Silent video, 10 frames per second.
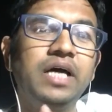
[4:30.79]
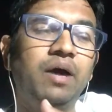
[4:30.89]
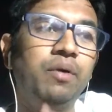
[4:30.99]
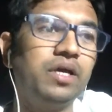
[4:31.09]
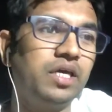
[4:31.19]

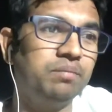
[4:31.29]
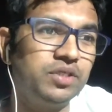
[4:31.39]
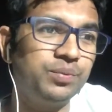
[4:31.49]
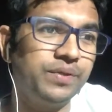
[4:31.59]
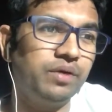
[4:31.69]
I want to keep
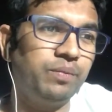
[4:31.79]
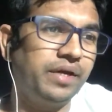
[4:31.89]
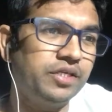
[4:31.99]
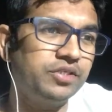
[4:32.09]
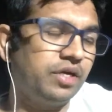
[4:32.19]
this video
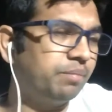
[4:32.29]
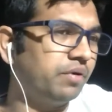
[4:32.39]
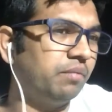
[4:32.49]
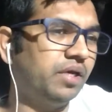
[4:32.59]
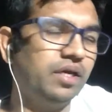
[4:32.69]
very short,
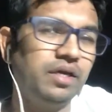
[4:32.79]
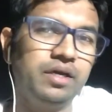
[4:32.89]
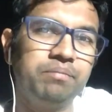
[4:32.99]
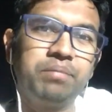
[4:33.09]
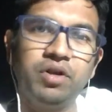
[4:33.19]

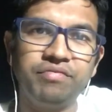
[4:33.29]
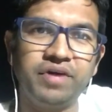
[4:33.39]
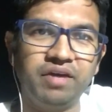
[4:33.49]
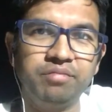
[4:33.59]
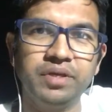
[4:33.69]
probably below
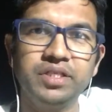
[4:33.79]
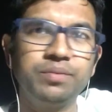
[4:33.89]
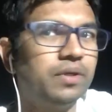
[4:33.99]
5 minutes.